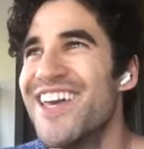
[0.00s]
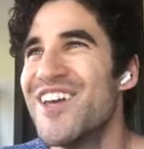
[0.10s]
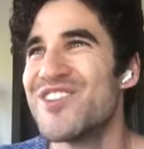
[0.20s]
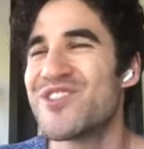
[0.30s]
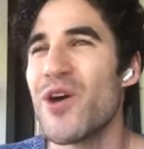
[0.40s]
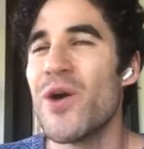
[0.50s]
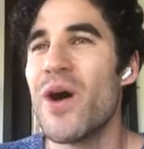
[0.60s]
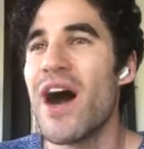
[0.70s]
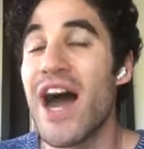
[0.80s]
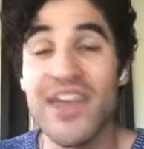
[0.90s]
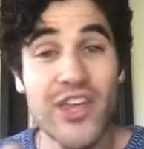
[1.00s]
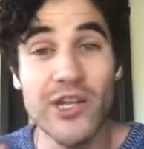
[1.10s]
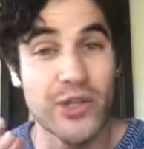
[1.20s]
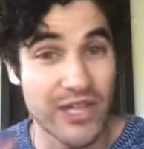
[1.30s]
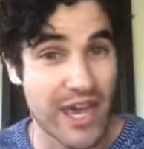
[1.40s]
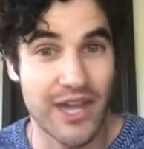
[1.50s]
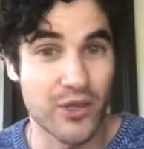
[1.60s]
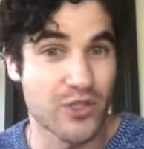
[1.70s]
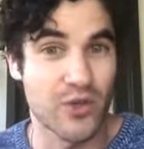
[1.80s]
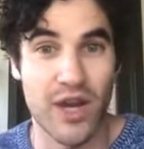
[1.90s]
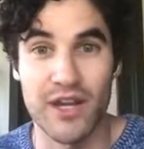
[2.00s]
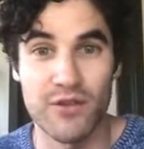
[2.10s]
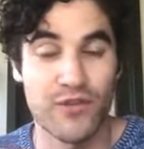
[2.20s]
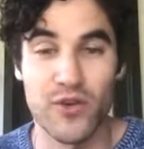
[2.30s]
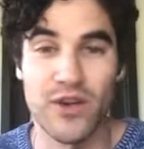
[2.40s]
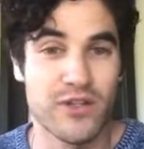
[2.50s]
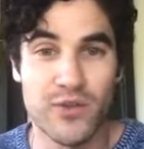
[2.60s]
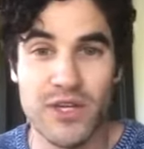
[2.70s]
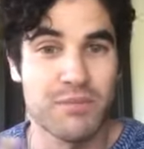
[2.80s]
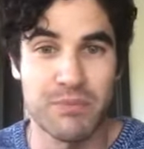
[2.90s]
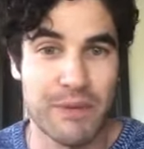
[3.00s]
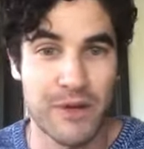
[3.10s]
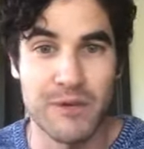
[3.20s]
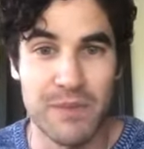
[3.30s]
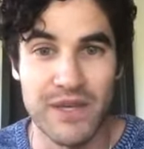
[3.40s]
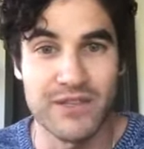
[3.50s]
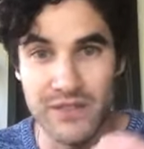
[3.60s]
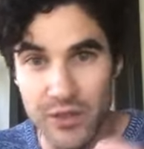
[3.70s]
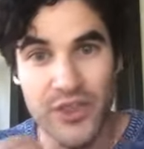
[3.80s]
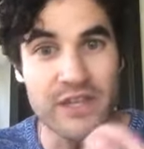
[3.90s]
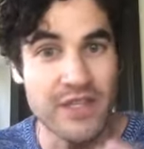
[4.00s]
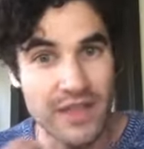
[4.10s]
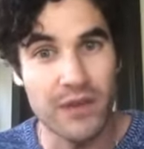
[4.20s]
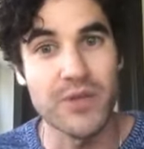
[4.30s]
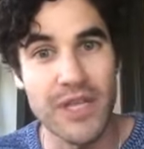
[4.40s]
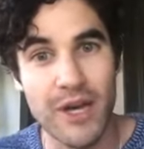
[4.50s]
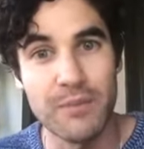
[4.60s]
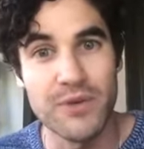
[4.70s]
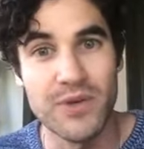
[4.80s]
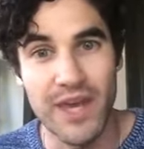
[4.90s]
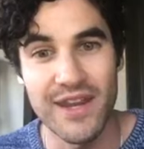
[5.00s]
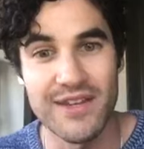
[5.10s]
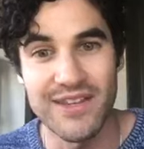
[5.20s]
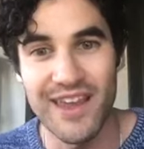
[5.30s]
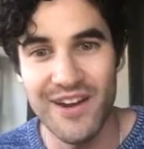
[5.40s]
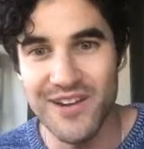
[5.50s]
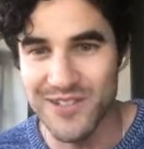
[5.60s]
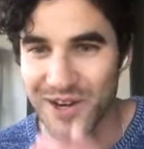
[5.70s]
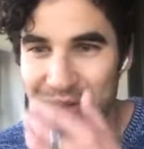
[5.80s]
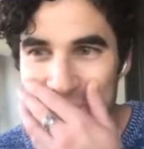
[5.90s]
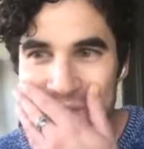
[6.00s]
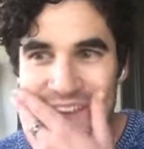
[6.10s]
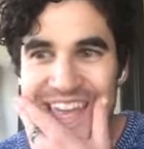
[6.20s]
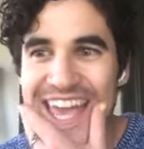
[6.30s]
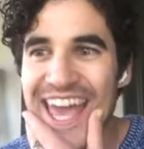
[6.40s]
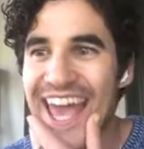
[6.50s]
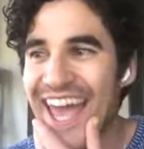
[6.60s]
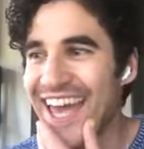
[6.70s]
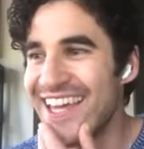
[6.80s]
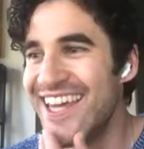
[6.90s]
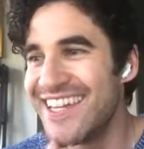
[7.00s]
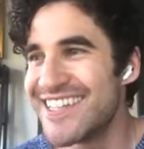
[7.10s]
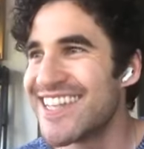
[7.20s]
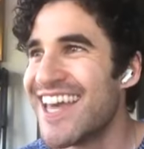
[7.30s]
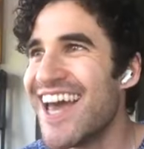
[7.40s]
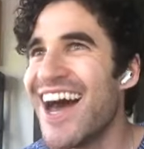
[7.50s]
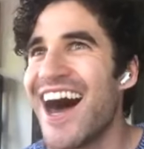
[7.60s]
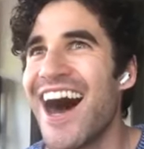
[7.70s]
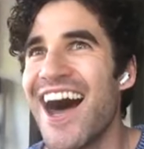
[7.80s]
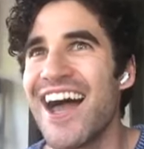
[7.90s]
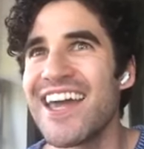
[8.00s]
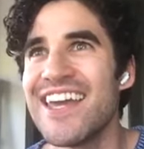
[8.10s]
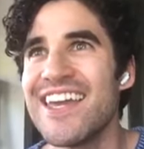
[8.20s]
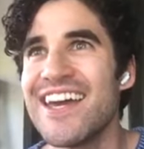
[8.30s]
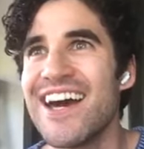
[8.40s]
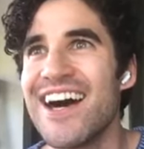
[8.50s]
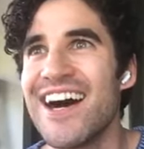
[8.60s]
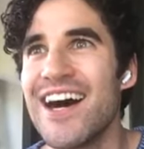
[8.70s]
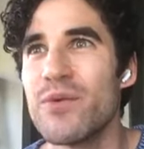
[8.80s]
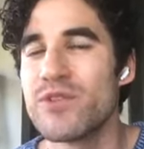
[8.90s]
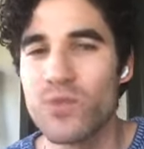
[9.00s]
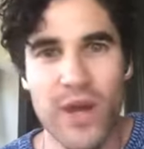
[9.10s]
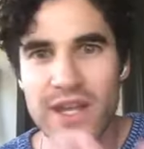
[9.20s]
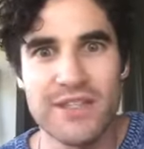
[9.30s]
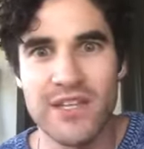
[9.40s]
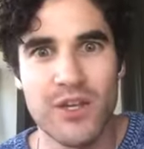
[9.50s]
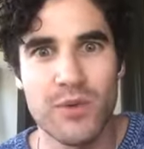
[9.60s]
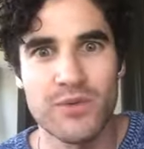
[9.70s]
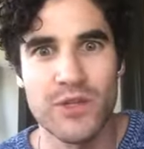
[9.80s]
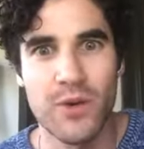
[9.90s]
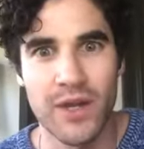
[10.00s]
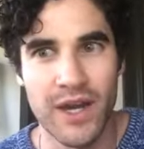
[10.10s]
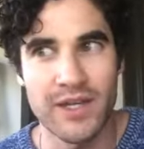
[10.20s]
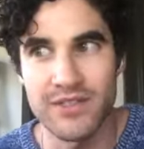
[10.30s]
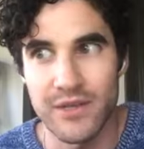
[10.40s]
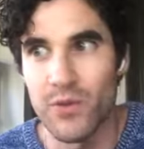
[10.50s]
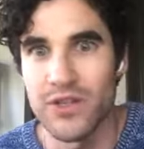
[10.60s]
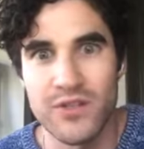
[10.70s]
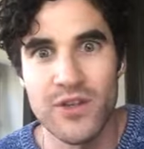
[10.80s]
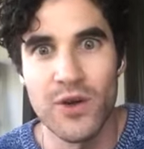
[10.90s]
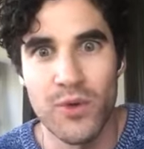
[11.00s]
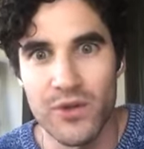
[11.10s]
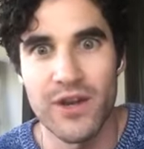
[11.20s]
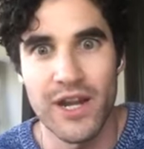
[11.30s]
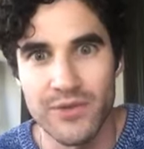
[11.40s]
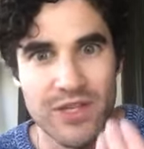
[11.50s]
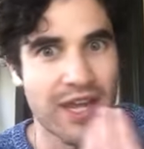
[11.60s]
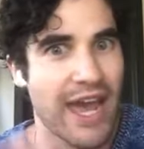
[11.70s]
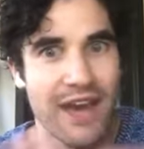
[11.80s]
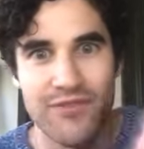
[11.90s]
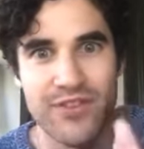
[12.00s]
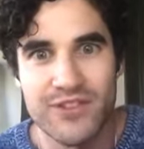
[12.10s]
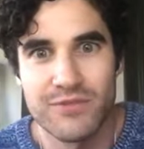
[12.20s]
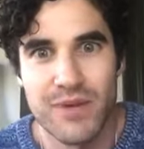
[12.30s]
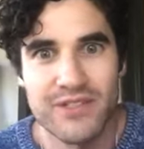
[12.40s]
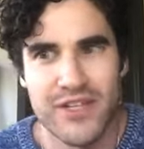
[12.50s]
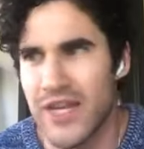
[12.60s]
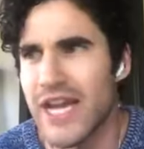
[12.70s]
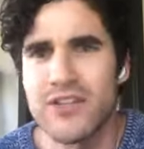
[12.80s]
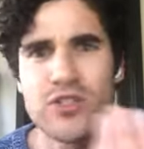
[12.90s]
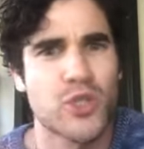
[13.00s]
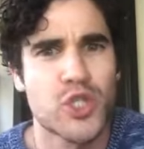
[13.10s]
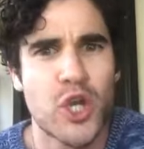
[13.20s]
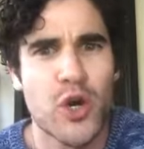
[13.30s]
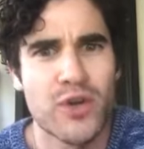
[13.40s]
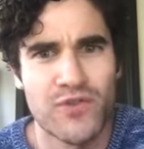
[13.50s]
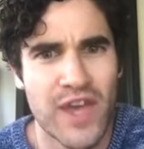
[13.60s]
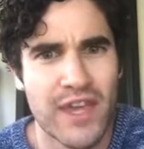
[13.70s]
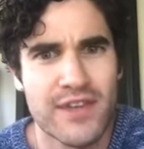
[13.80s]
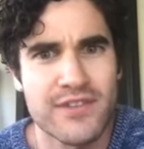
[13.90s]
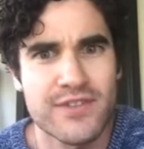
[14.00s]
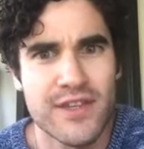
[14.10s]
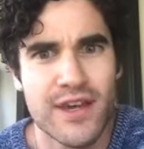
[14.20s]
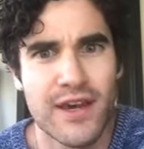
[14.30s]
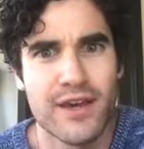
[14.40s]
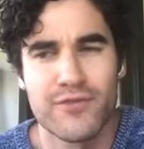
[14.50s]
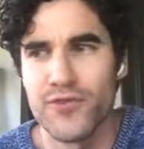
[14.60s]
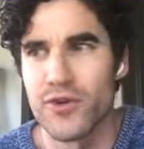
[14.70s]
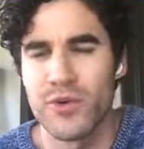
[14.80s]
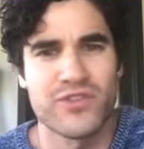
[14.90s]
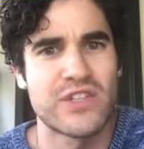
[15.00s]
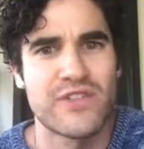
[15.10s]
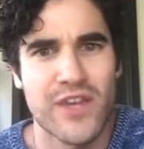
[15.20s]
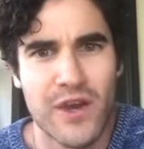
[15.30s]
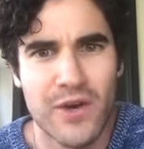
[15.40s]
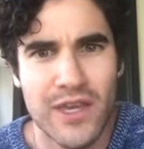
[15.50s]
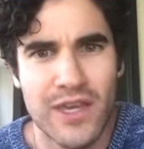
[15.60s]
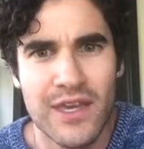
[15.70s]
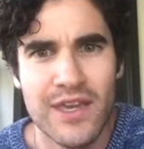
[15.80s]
So I thought, it looked great. If you're doing a period piece, little things like that really help you get into character. And I was waiting to hear what was going on because I wanted to know whether or not I was going to have this mustache. I had to do a show in Vegas with Steve Aoki.